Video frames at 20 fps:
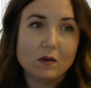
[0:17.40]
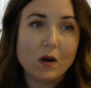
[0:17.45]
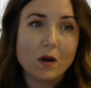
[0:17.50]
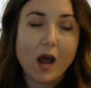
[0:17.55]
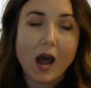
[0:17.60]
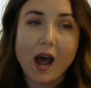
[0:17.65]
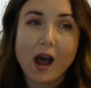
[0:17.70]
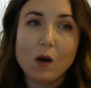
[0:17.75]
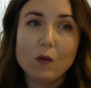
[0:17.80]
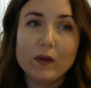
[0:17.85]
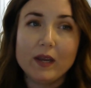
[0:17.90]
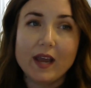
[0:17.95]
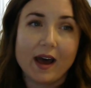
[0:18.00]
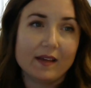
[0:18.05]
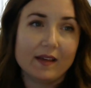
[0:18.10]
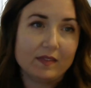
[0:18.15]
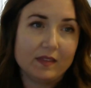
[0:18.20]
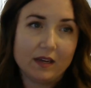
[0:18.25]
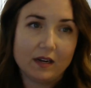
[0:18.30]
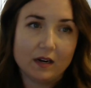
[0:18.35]
how we
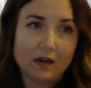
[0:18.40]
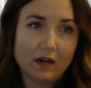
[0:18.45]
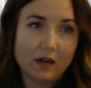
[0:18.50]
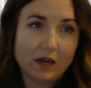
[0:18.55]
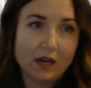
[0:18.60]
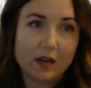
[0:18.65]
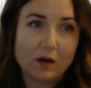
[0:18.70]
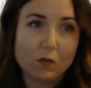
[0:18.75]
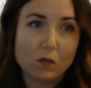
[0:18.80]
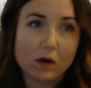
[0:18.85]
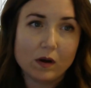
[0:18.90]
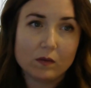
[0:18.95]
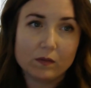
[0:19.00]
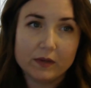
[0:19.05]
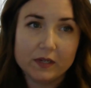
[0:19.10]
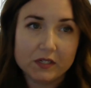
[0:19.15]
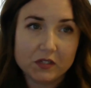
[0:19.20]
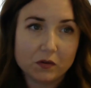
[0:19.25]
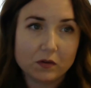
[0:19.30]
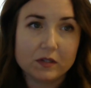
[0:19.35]
got there, and what
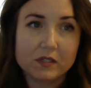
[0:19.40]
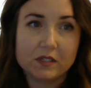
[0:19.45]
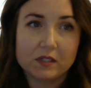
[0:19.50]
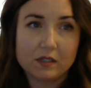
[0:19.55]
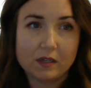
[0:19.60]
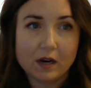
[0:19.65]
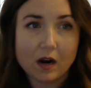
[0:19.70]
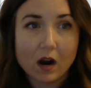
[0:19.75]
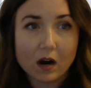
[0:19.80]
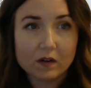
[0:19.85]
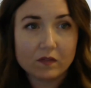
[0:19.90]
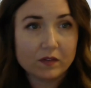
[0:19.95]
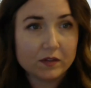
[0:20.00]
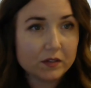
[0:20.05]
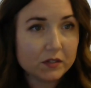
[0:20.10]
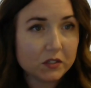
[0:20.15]
resources there are for the